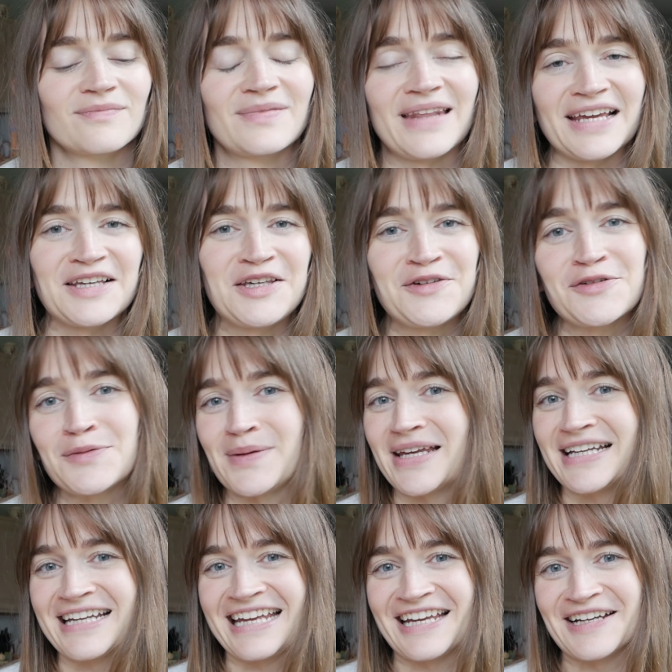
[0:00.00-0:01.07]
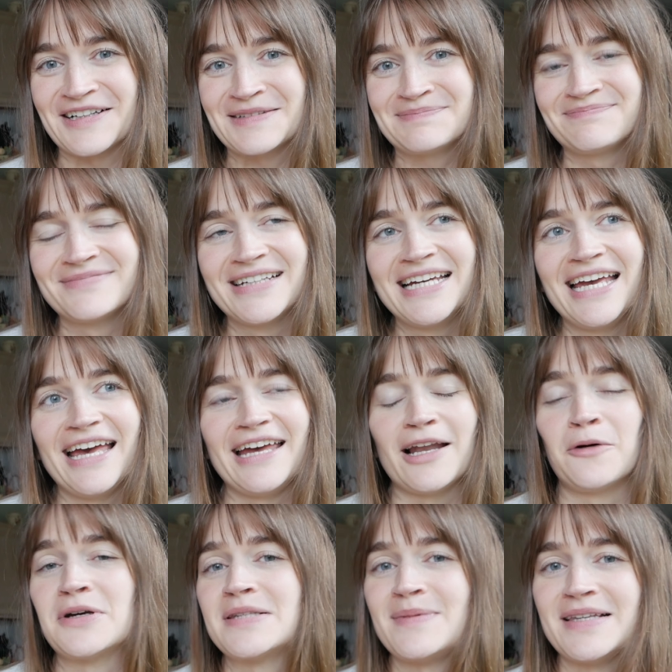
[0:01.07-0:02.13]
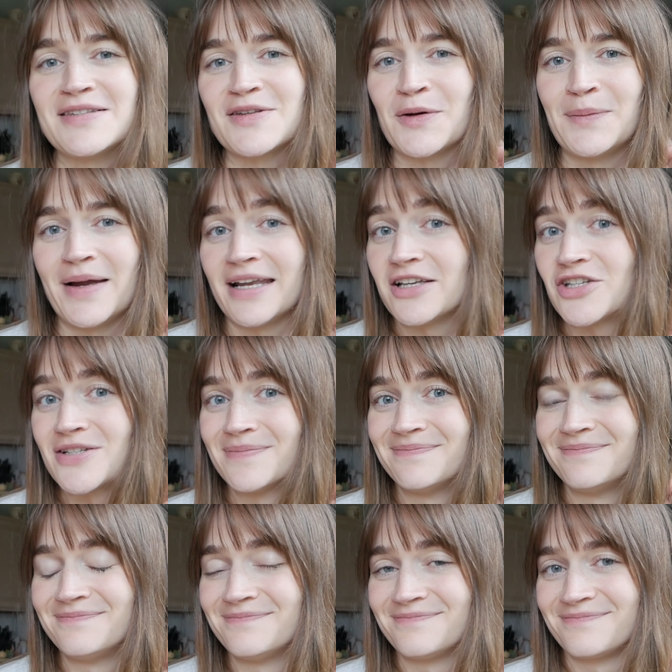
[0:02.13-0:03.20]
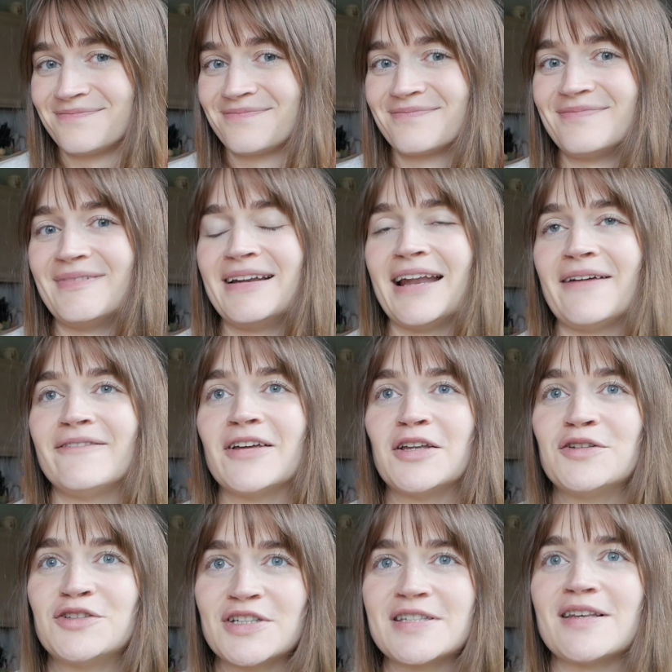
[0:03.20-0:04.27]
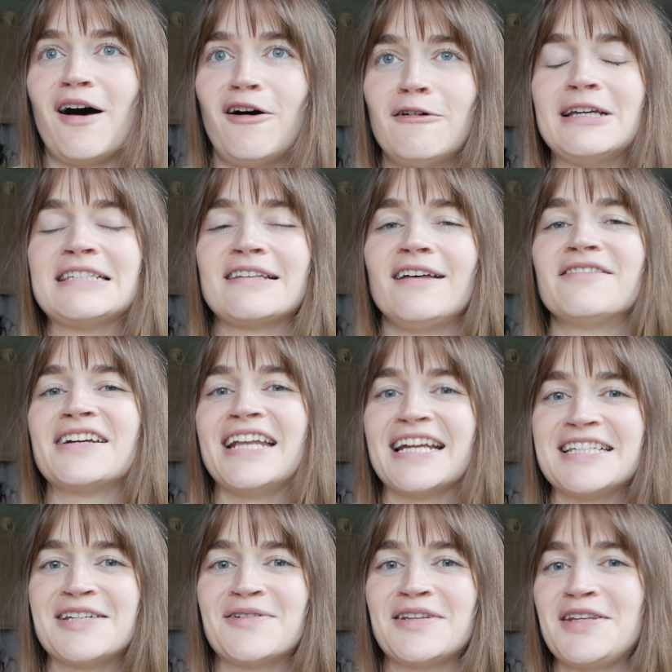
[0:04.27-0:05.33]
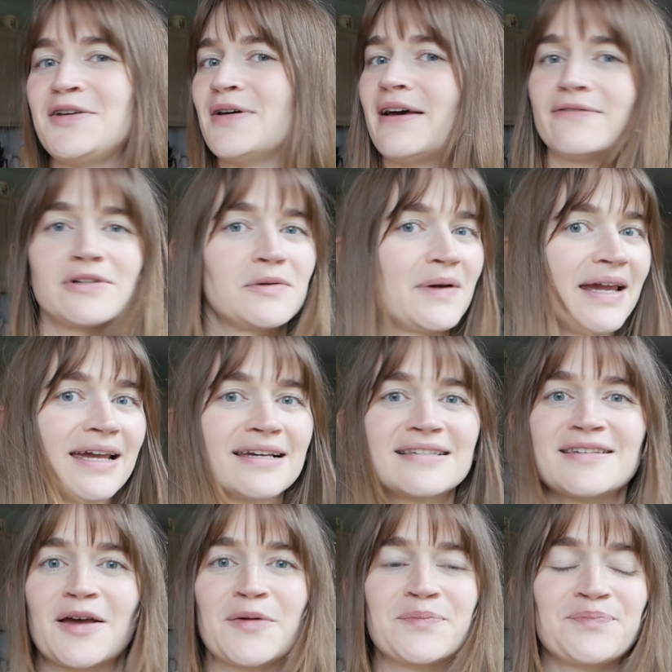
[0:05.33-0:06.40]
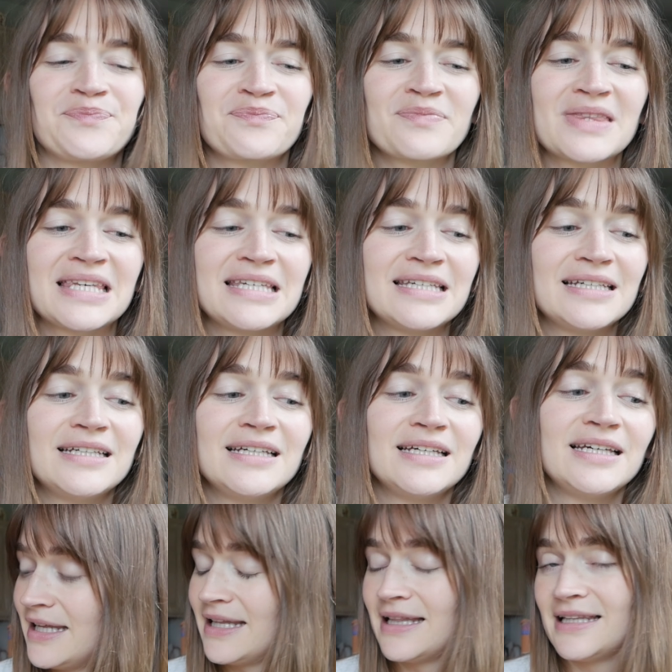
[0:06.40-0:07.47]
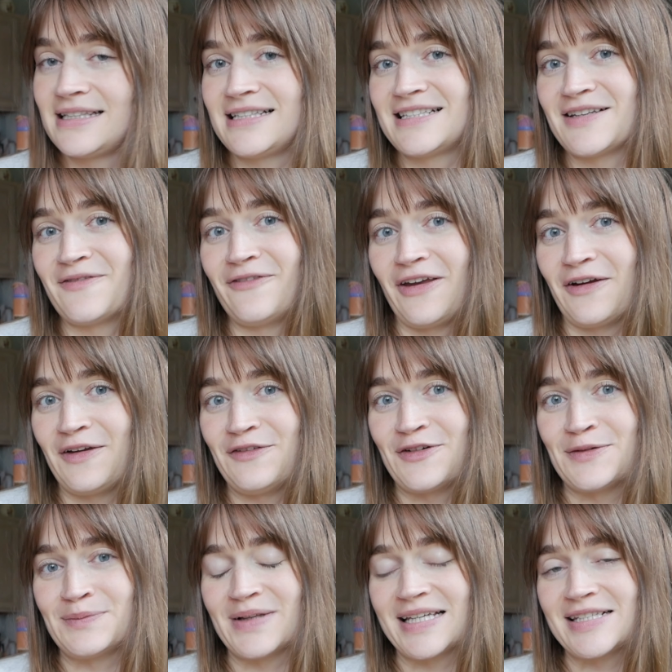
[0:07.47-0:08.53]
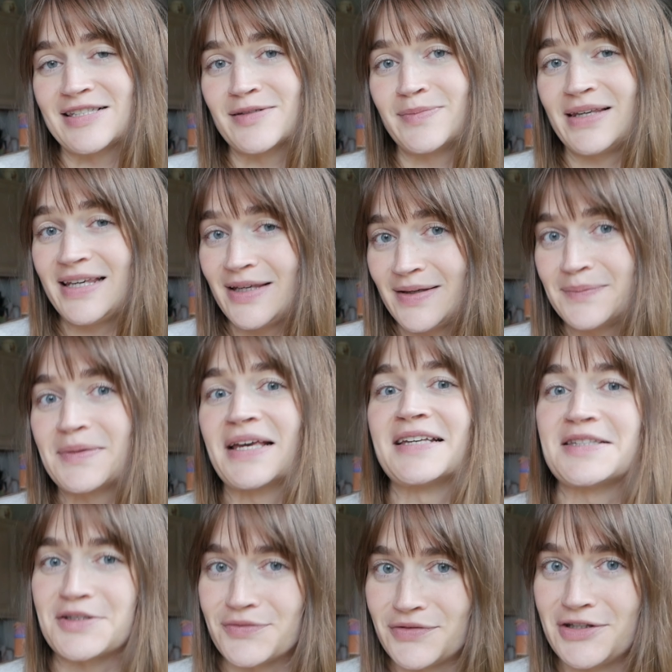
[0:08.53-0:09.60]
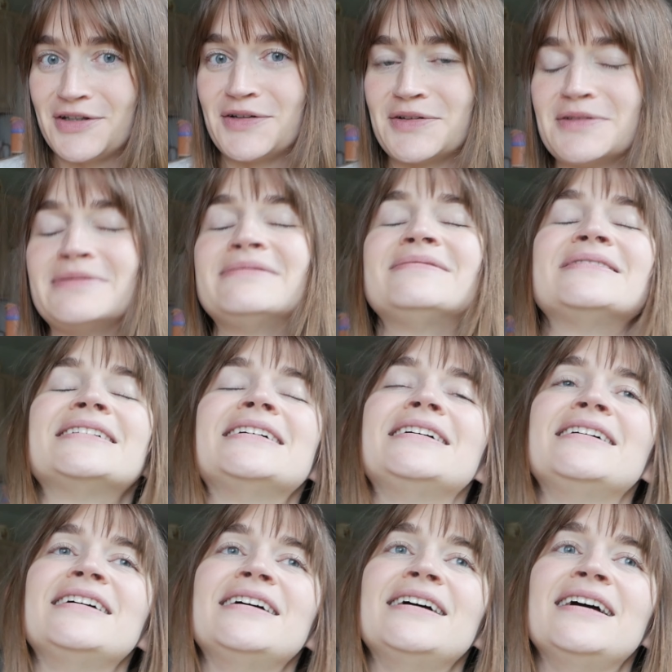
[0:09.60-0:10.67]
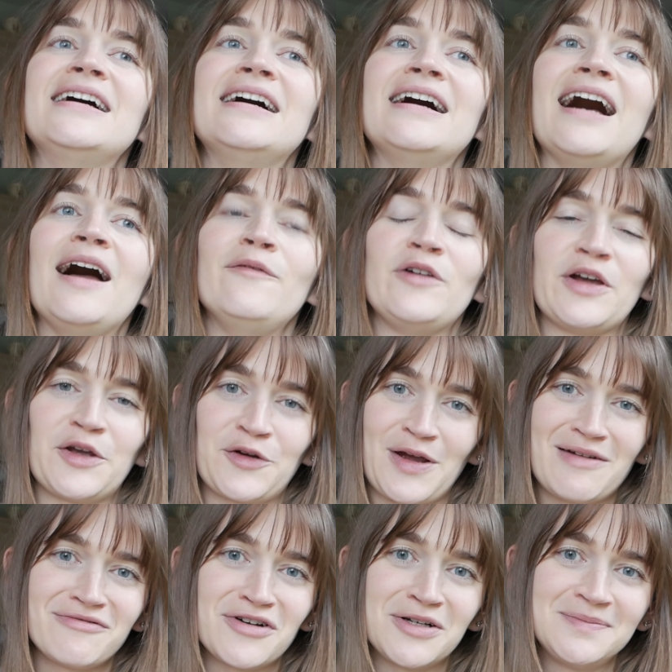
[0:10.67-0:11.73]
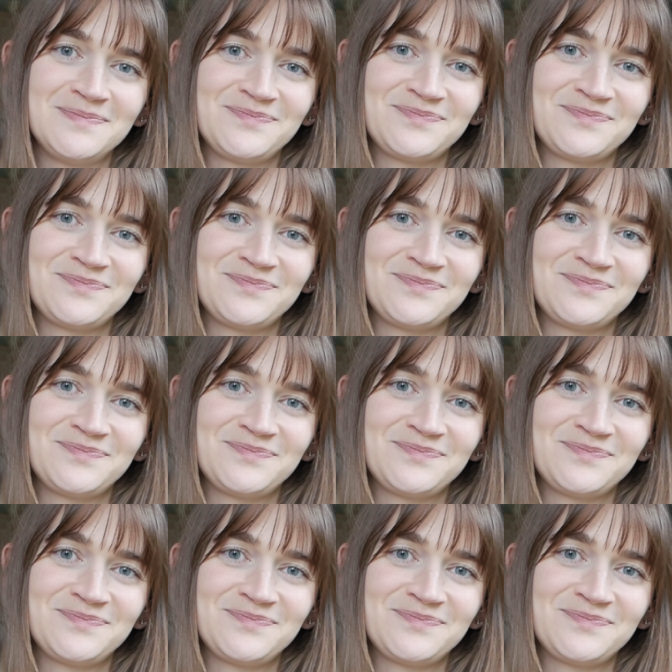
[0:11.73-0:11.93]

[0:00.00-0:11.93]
Thank you for being here. It always means so much. And I just always love connecting with you every week. So this is a very fun place to be because of you. I'm very grateful.